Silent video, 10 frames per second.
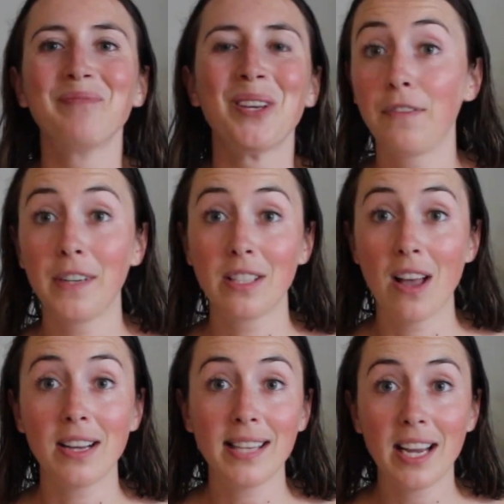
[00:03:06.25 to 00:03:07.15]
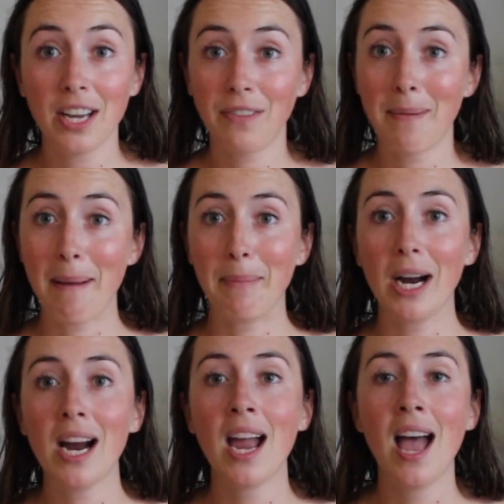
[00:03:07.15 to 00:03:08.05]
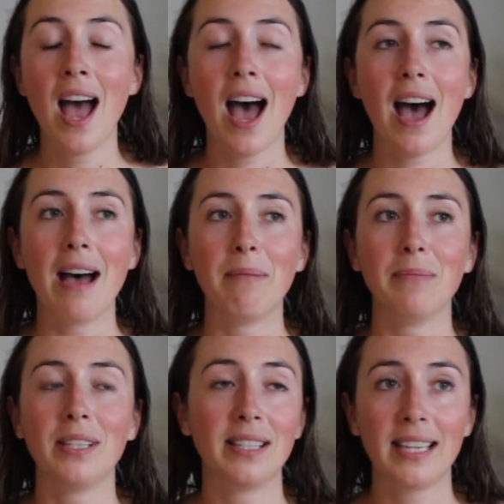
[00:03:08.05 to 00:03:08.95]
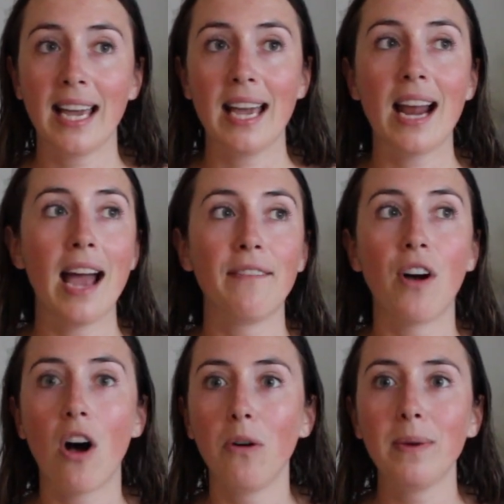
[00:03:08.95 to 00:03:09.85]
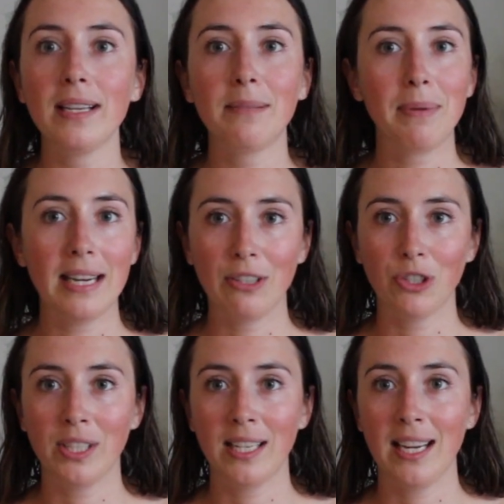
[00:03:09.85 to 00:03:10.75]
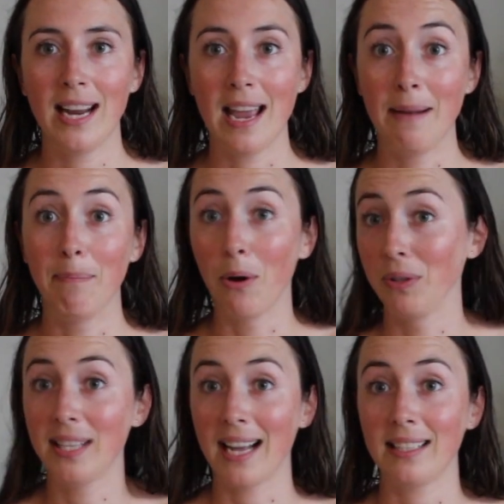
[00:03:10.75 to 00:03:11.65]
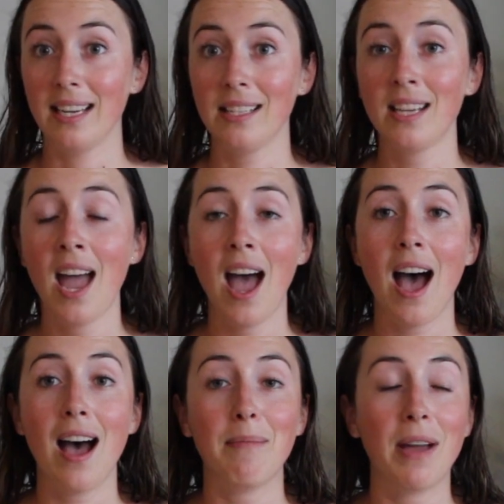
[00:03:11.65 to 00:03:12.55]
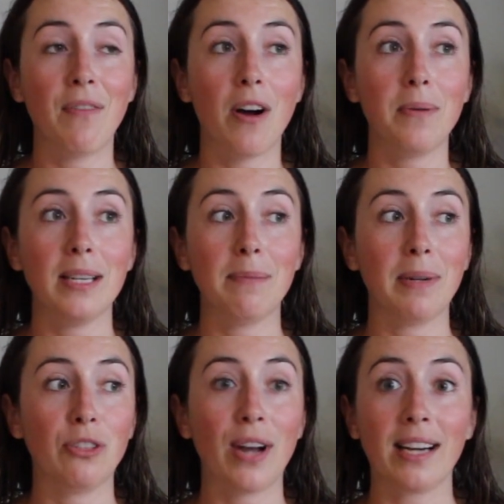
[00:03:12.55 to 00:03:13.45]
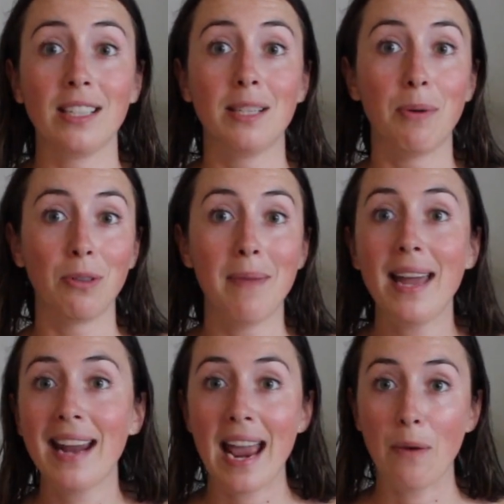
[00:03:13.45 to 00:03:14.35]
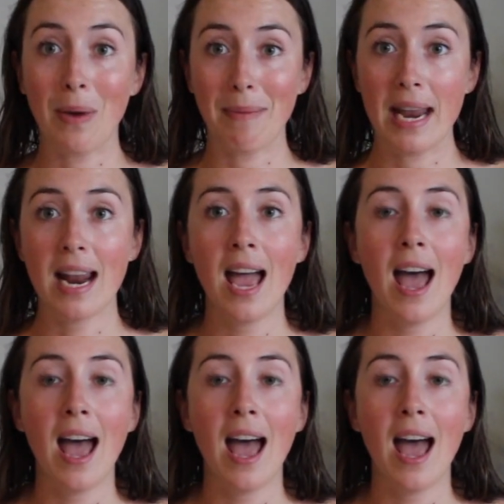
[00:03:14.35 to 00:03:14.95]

So for as long as I could remember, um, since a kid, I've always been interested in both sexes. Um, I've always been attracted to both men and women.